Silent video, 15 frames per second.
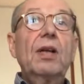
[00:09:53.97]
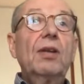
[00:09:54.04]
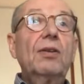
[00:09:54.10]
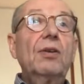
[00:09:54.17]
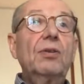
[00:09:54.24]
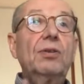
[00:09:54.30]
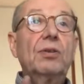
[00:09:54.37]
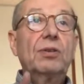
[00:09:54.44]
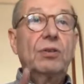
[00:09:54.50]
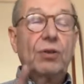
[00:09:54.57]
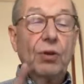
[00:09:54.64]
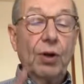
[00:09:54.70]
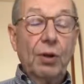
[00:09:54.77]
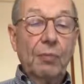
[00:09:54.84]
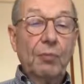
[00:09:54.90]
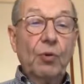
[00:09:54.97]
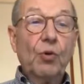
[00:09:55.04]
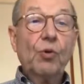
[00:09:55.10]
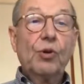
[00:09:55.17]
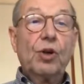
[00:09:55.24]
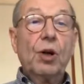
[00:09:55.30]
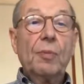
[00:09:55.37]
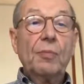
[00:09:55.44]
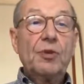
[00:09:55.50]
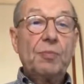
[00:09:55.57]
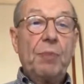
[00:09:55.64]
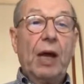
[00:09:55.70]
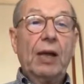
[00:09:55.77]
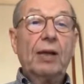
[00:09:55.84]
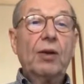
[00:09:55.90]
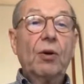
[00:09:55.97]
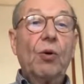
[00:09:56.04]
the term who comes back